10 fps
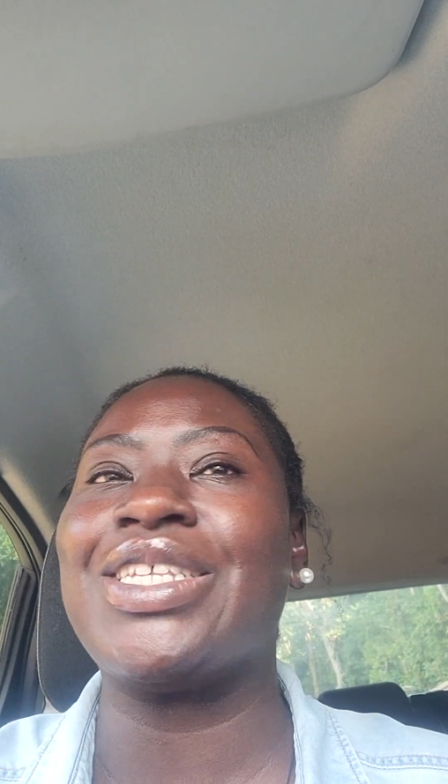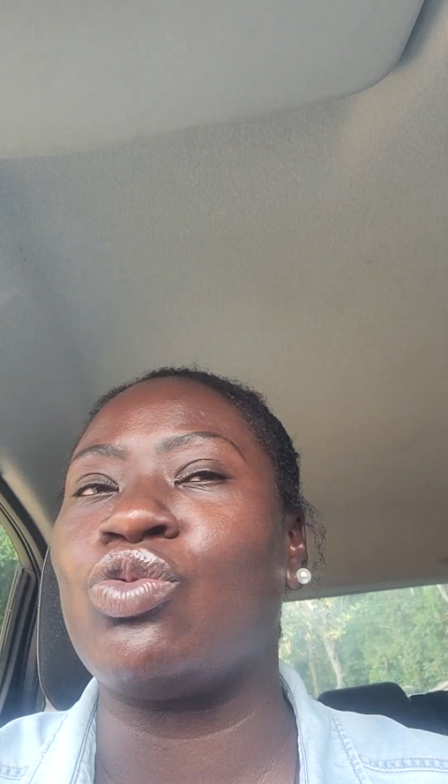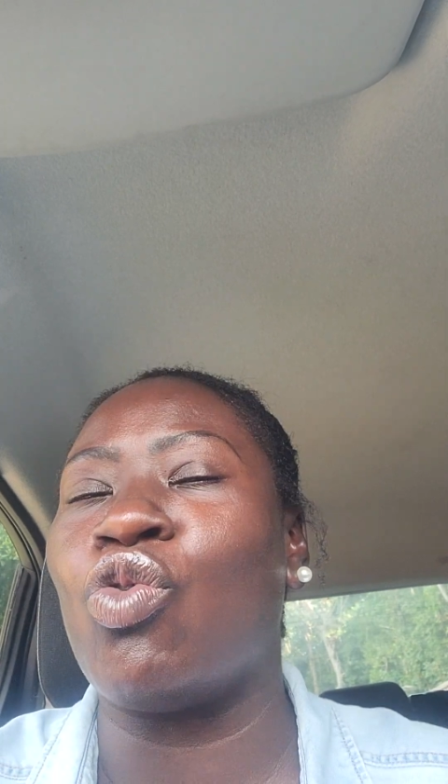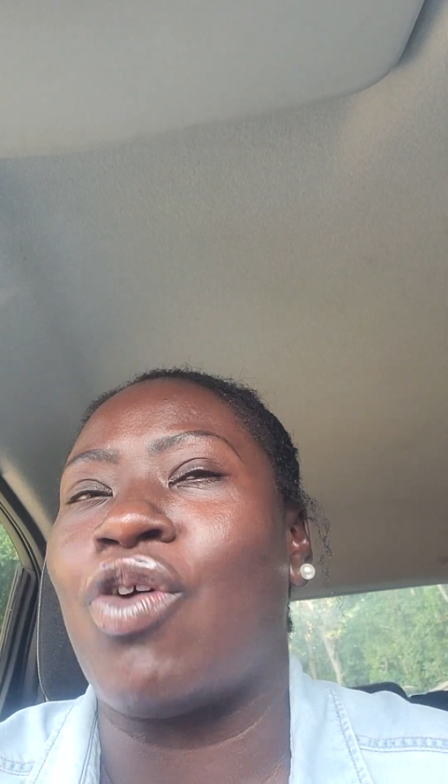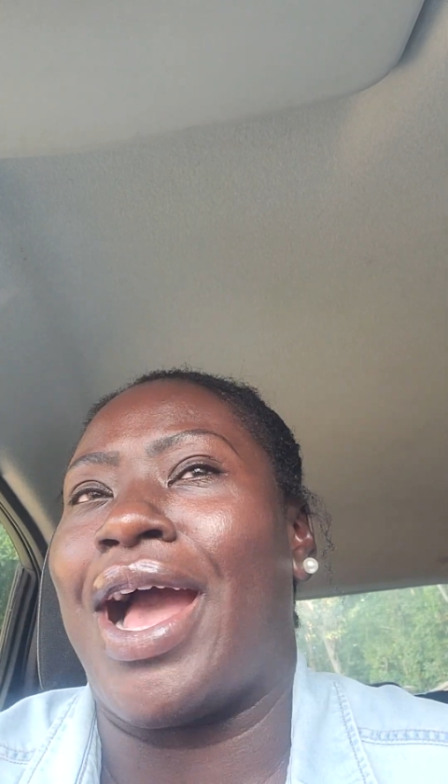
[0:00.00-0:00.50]

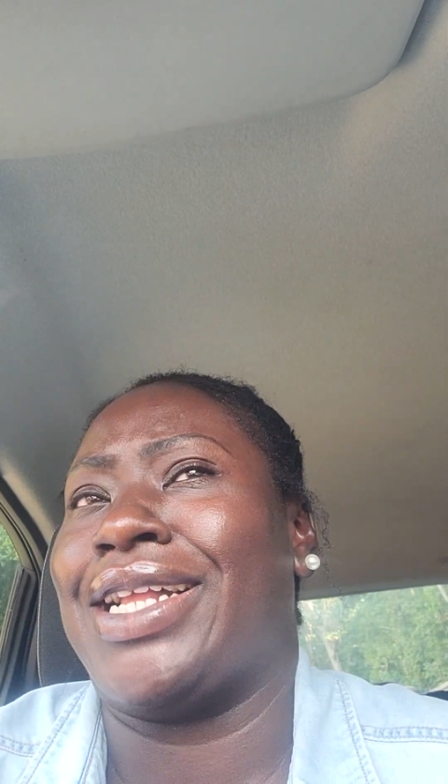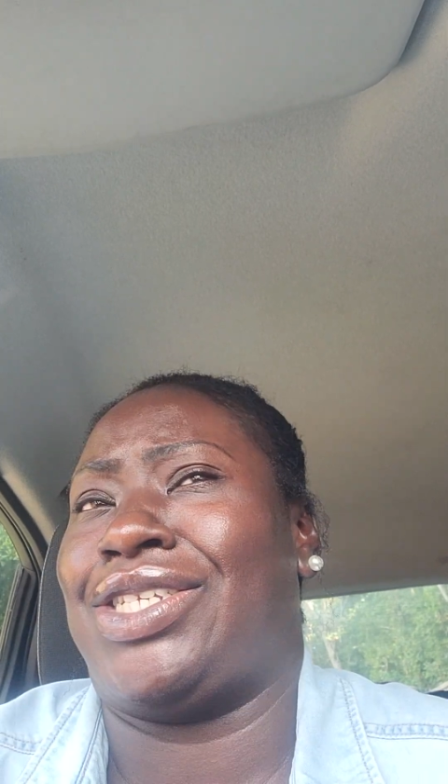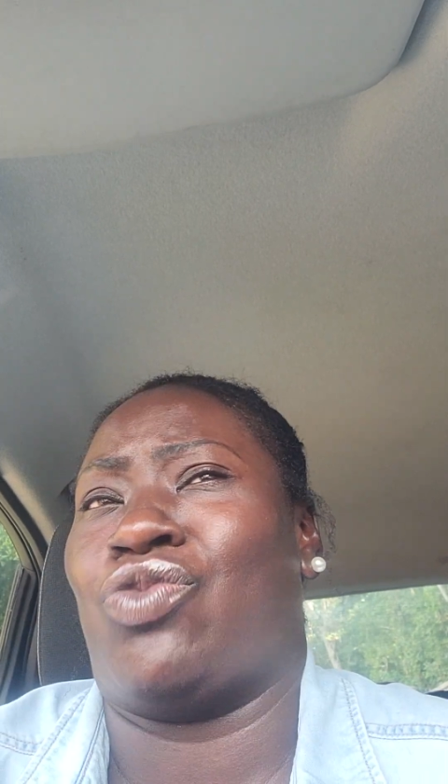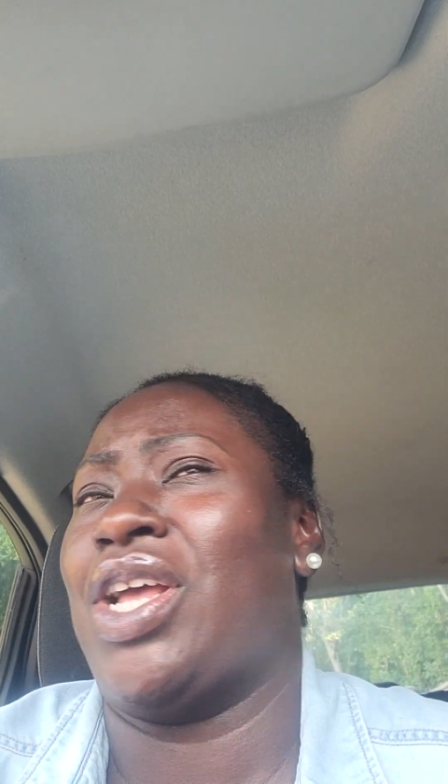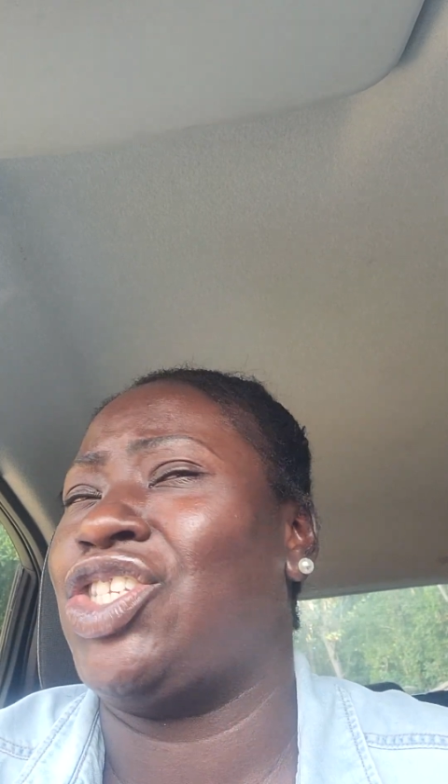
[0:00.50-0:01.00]
will
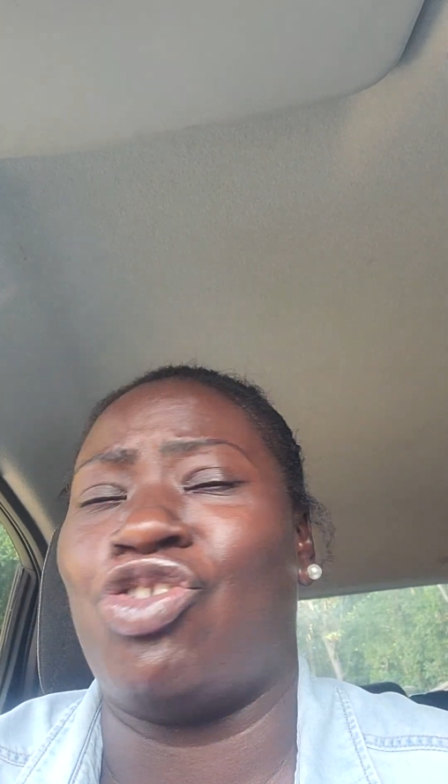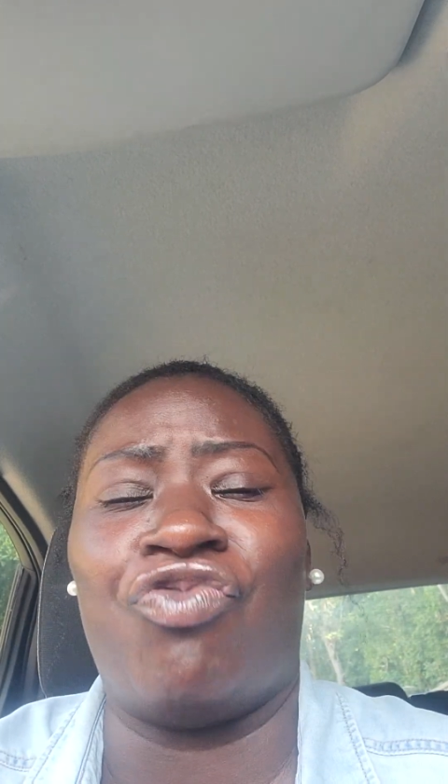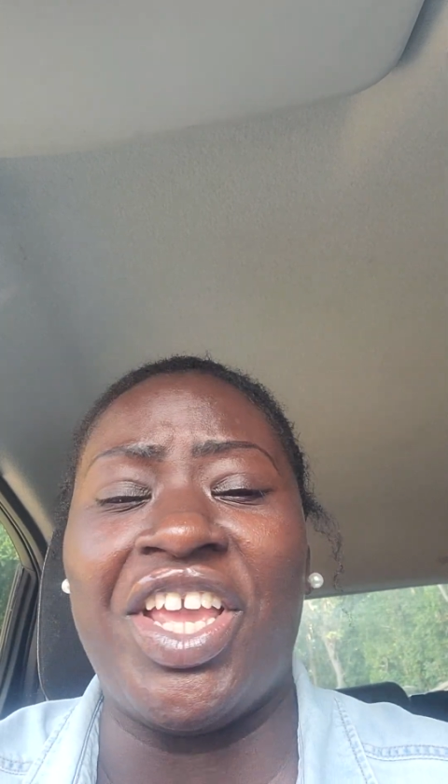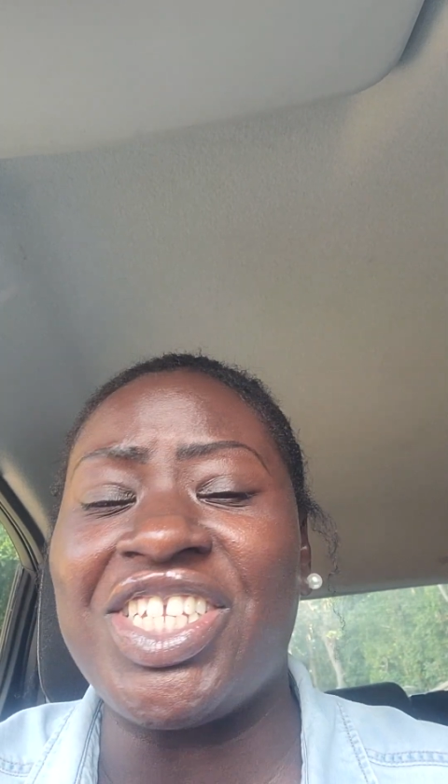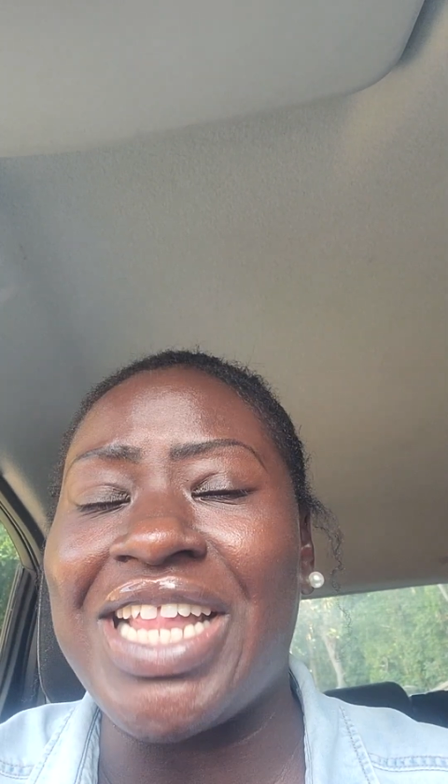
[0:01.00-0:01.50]
actually, once you
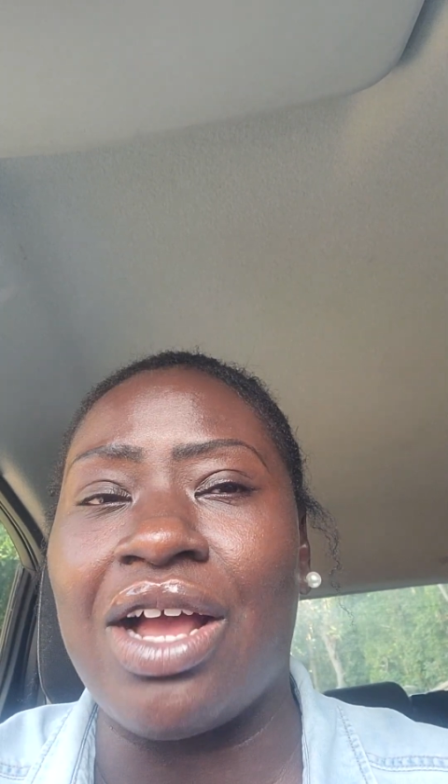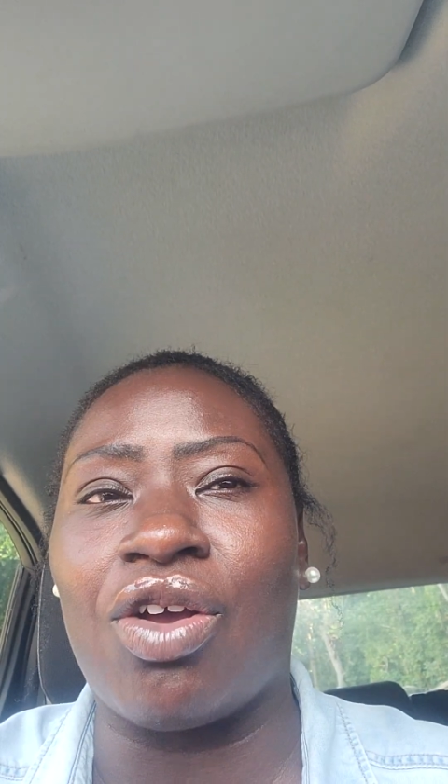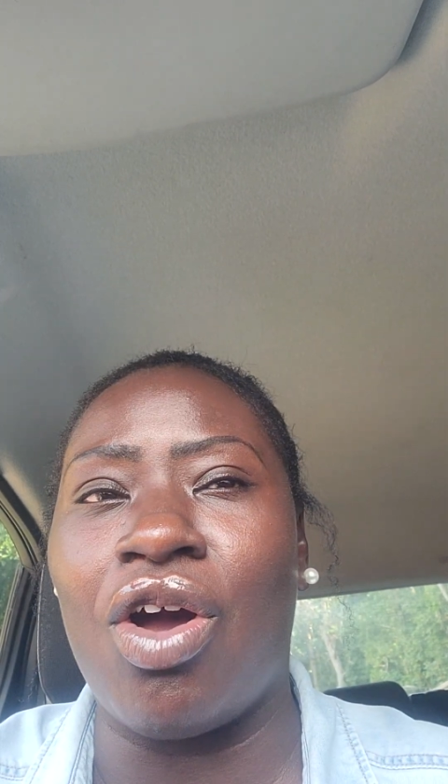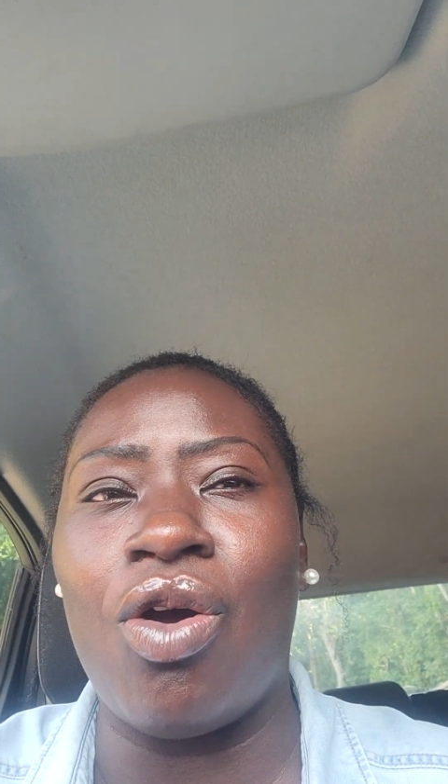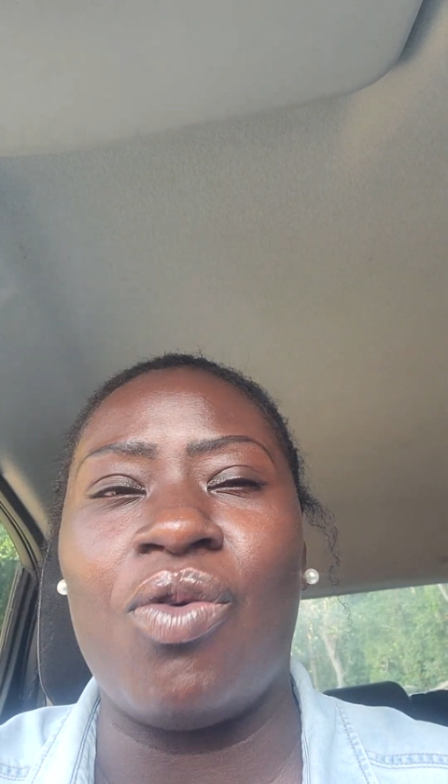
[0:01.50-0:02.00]
reach that goal,